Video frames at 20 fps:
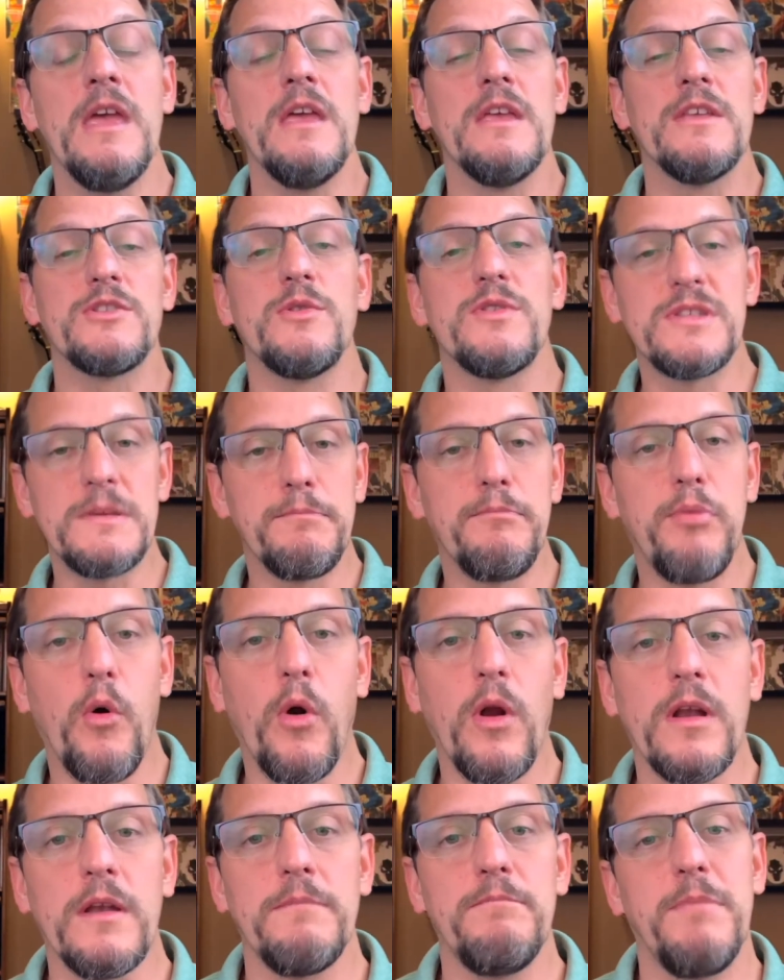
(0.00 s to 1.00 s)
So it's
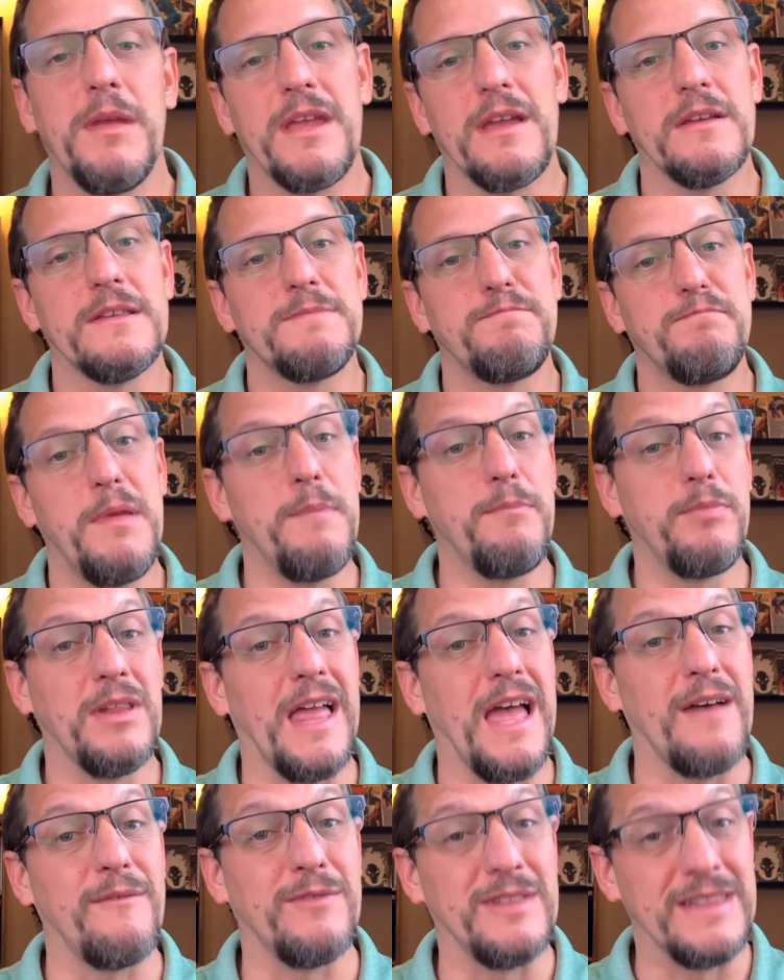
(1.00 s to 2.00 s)
important because people
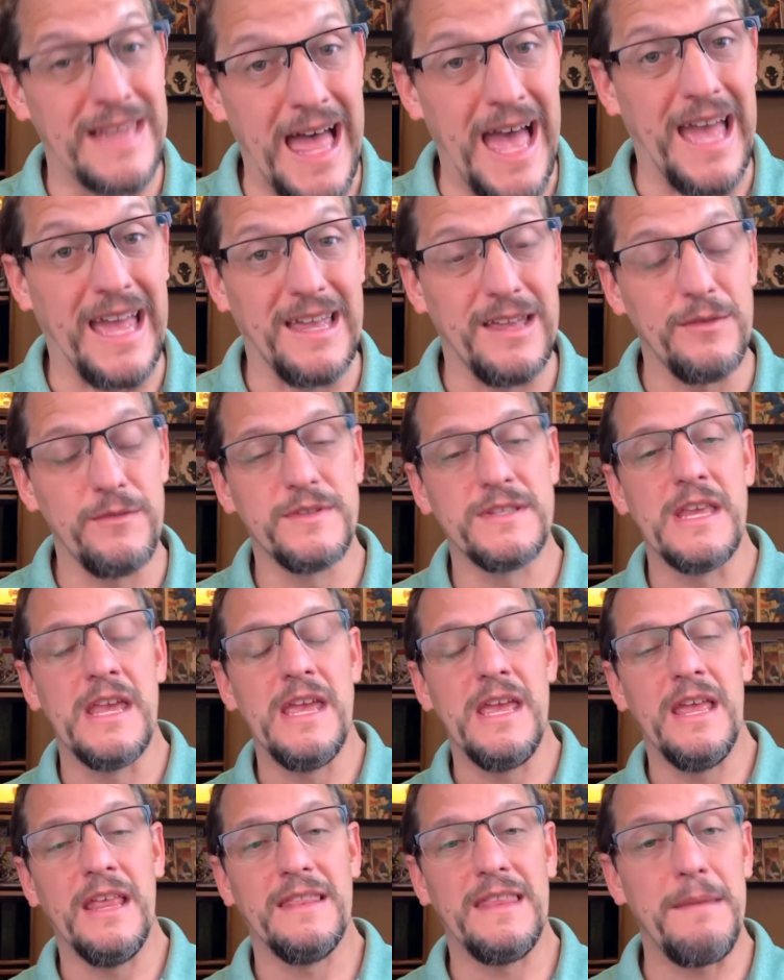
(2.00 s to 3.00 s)
have lives.
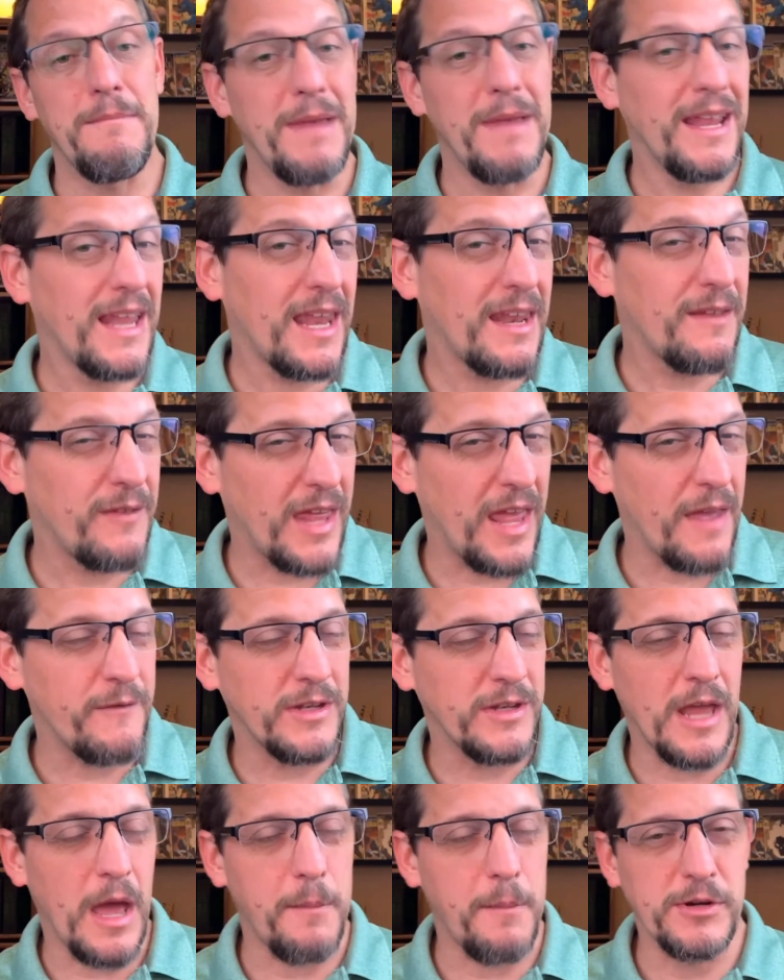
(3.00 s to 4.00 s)
They may not have had
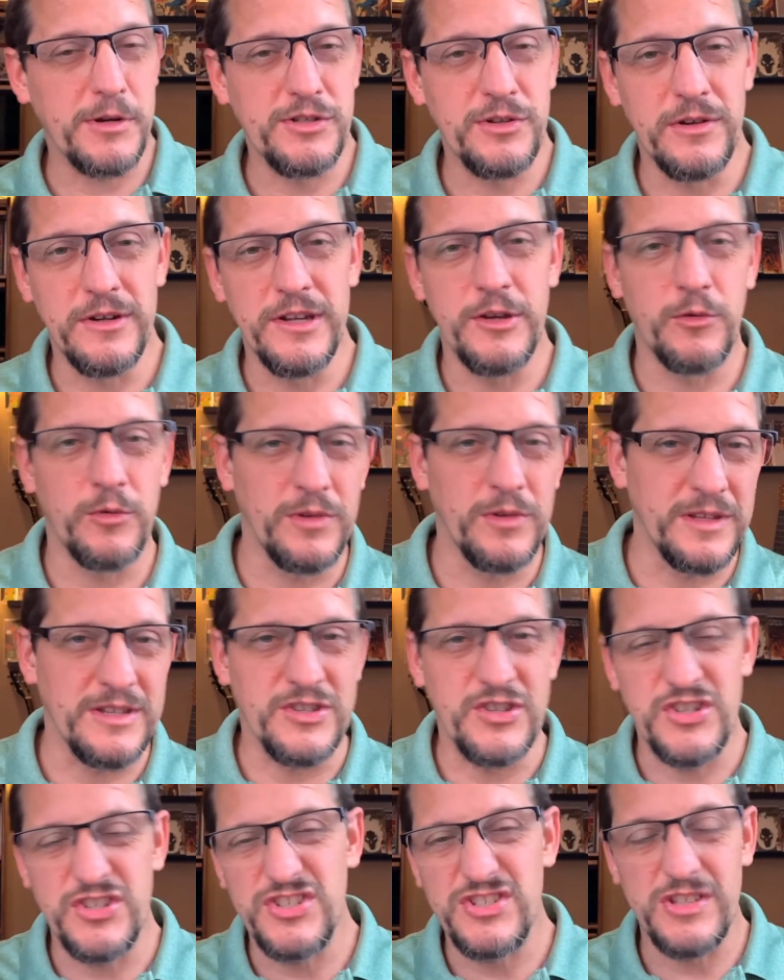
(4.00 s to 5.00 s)
an opportunity to really
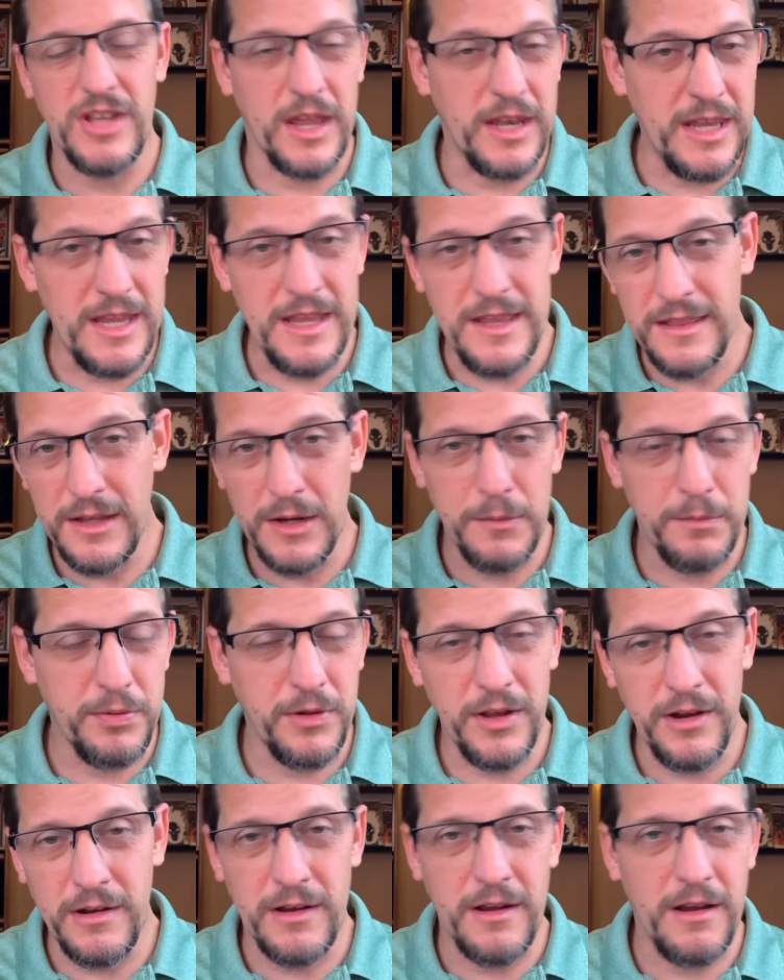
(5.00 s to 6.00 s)
study their
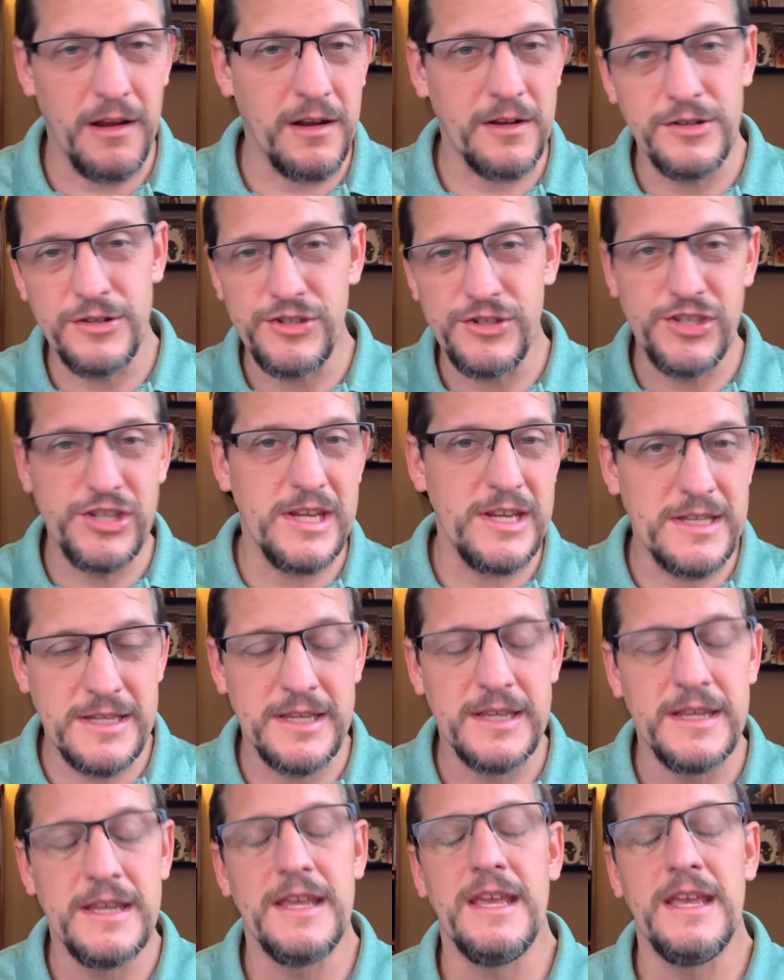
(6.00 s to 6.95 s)
player character sheet.